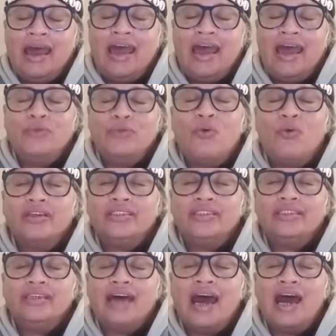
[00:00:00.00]
And
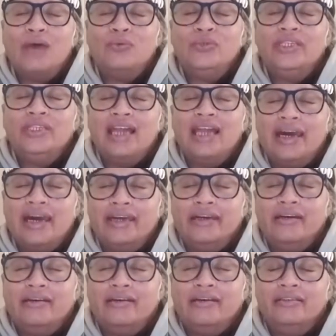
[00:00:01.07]
what I would like
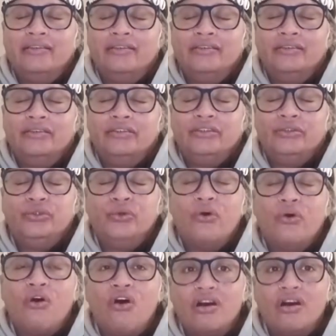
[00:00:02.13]
to
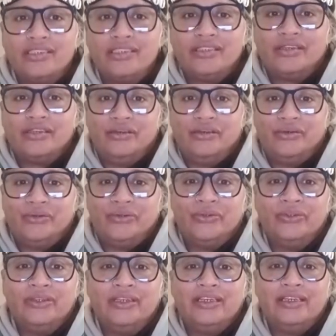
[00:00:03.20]
ask you
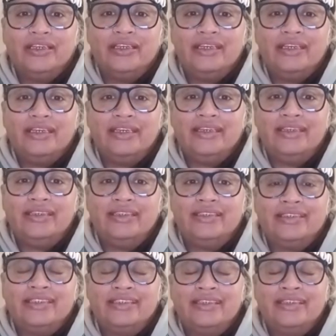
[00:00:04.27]

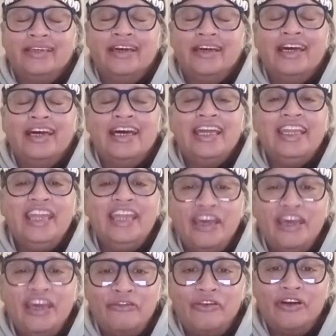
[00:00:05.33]
is
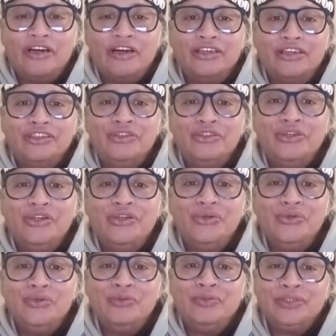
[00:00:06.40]
never to
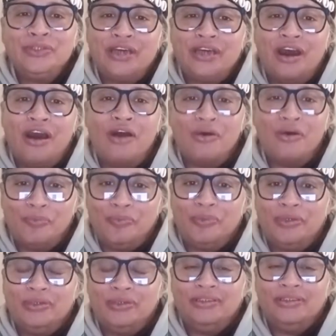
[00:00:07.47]
lose hope
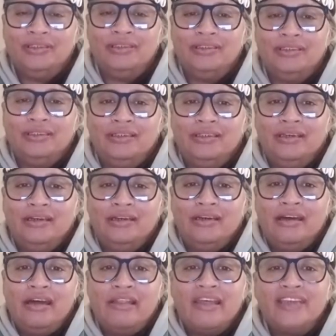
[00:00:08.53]

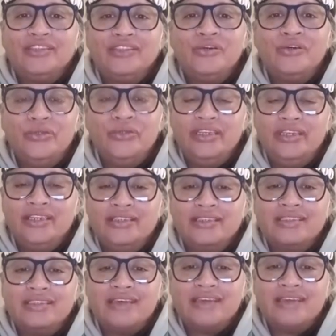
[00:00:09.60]
that
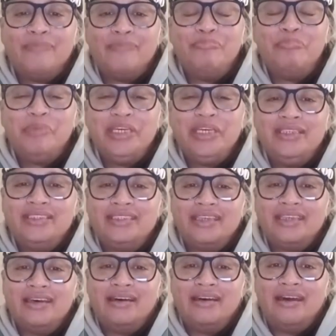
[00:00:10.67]
goodness and
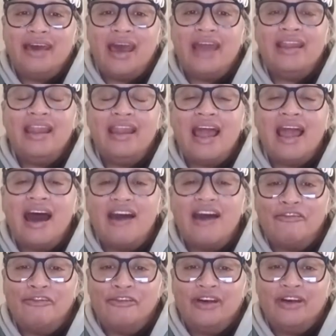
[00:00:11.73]
peace and
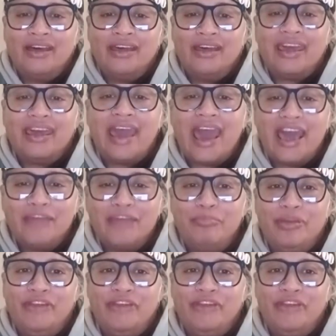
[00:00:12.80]
love can